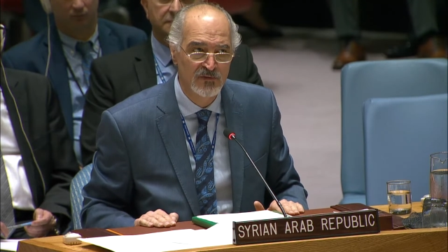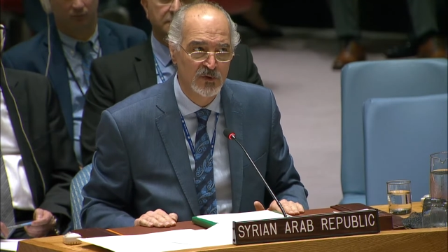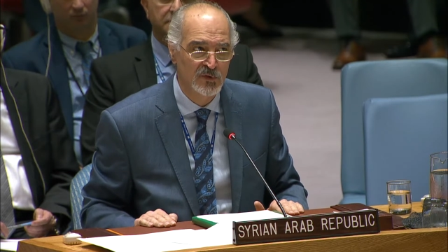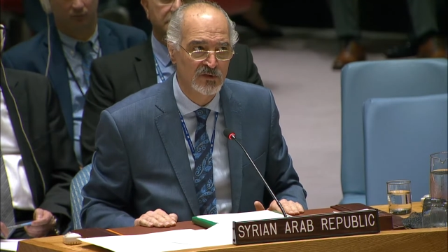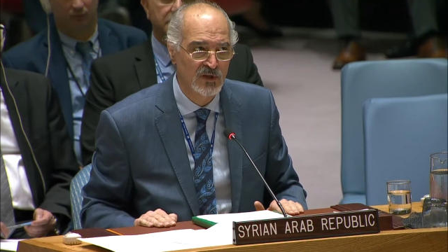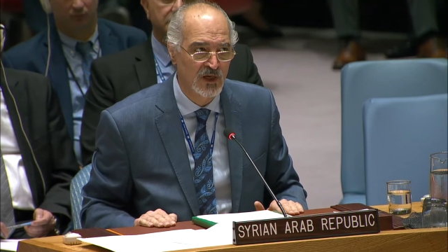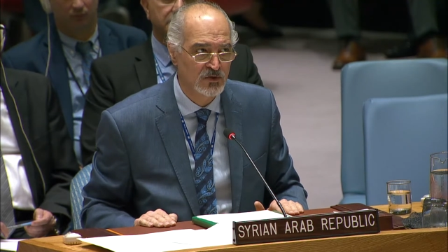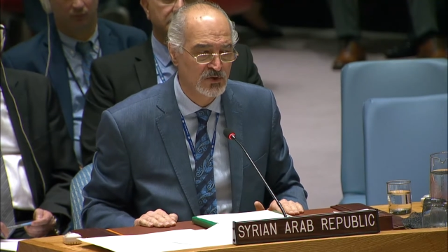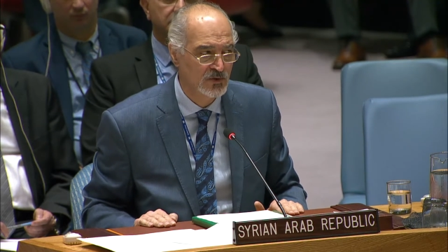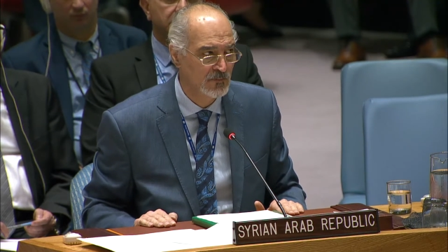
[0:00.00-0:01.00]

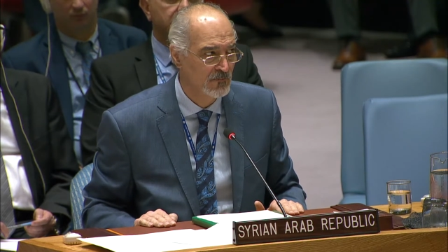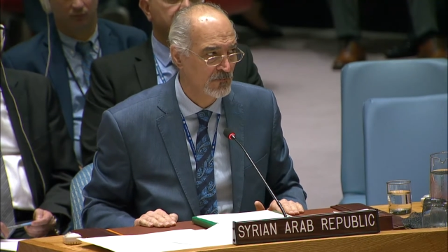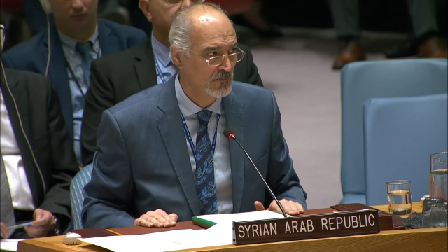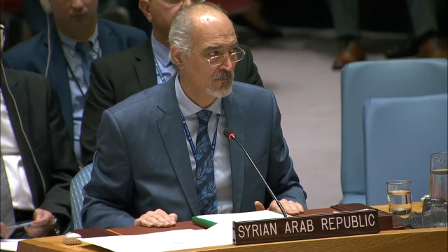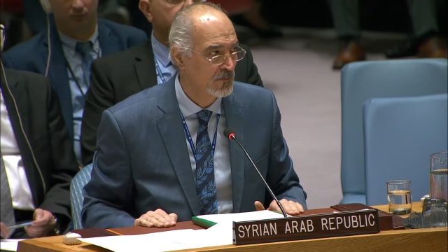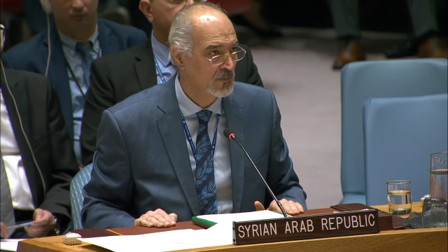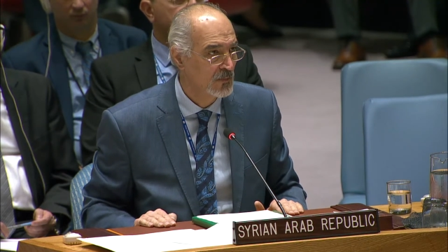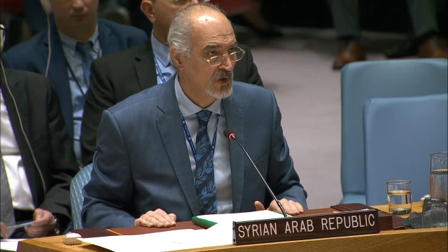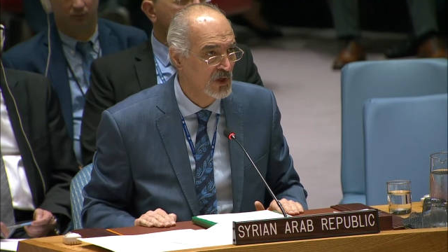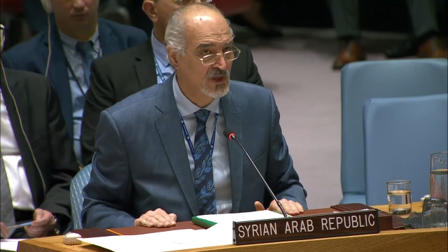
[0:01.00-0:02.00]
distract
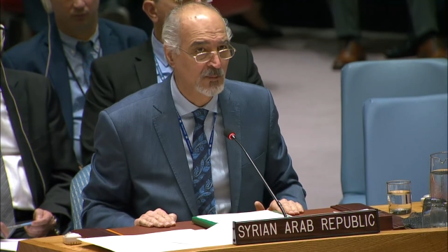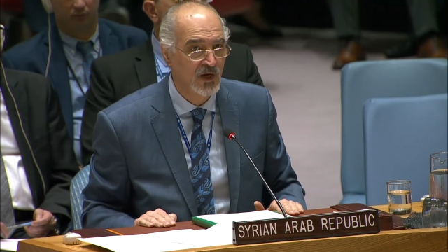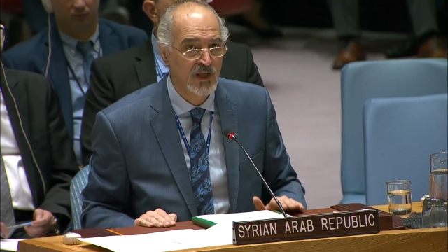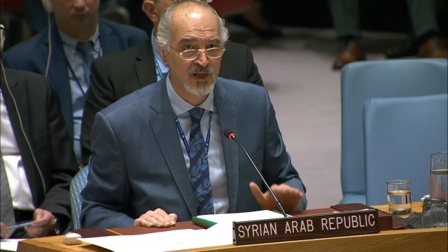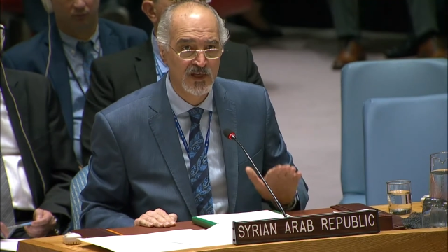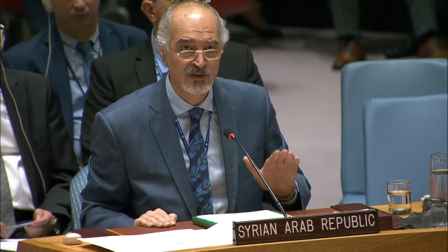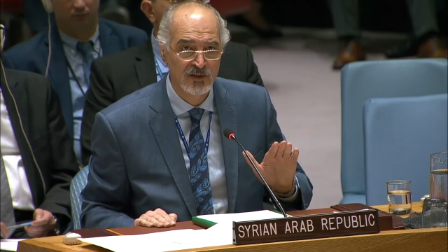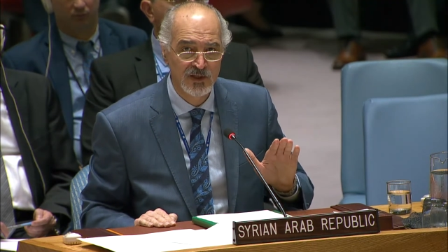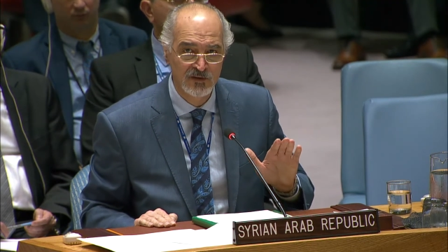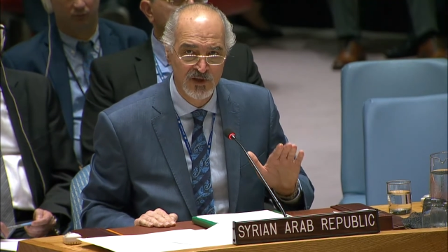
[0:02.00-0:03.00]
from the
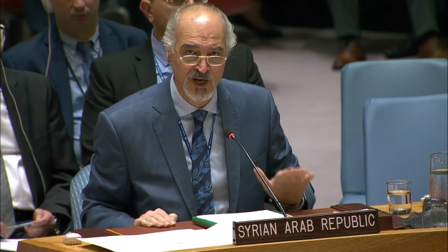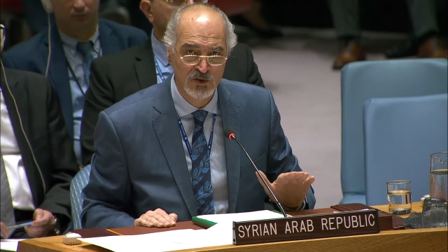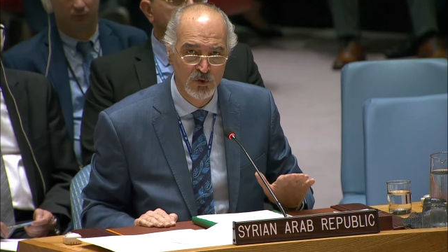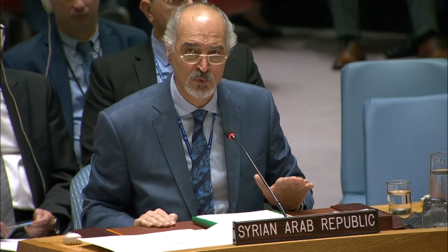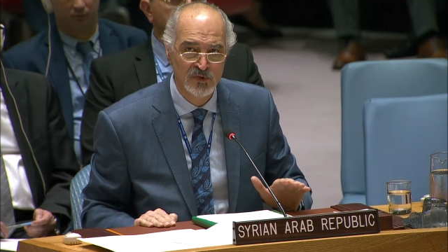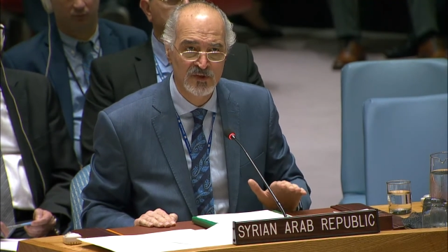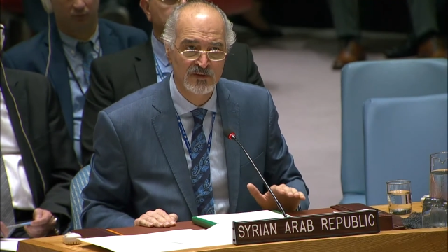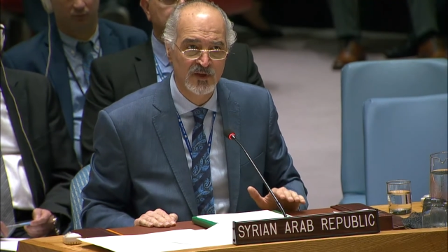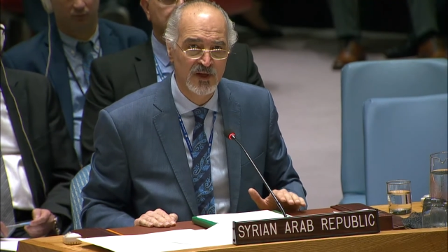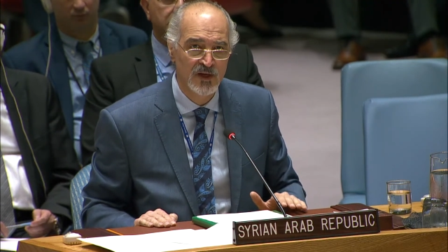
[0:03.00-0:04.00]
Russian
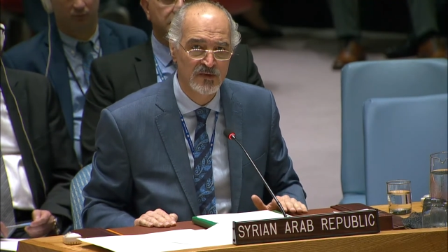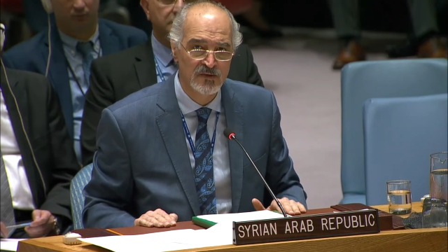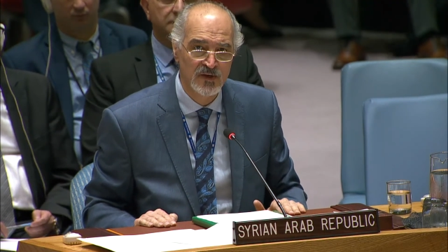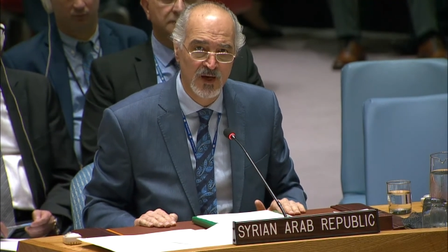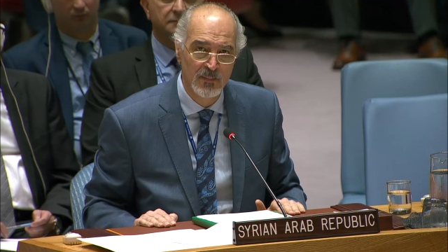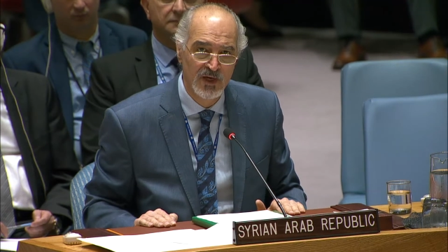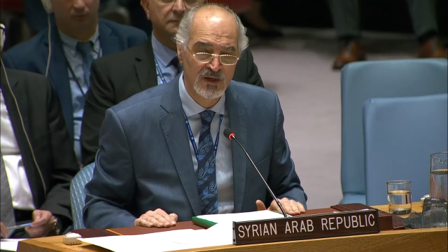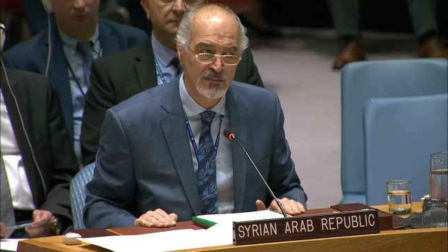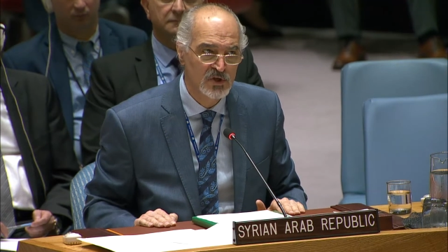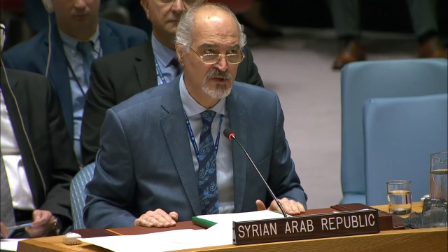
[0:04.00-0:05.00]
presidency, as was the
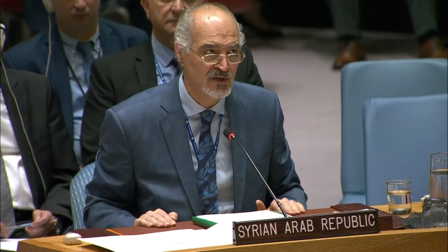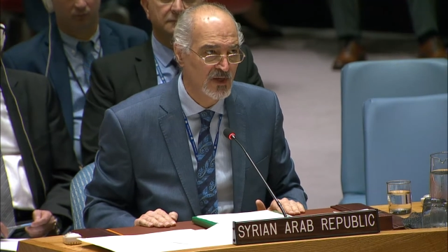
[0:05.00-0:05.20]
case